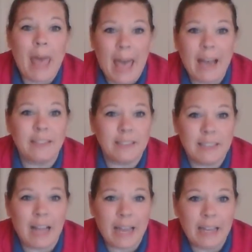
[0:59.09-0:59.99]
As a
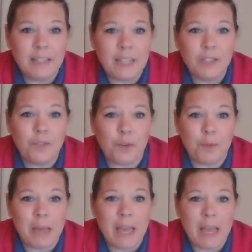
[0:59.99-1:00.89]
scientist, for
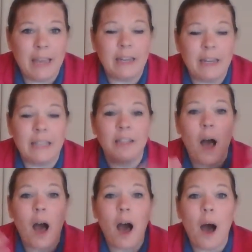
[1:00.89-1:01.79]
me, it is
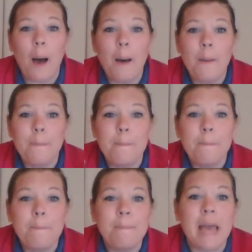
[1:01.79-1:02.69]

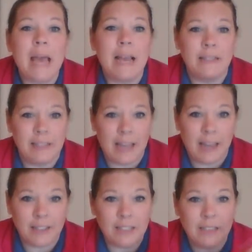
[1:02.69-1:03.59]

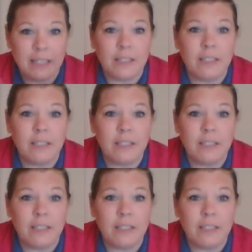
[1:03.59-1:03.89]
amazing to see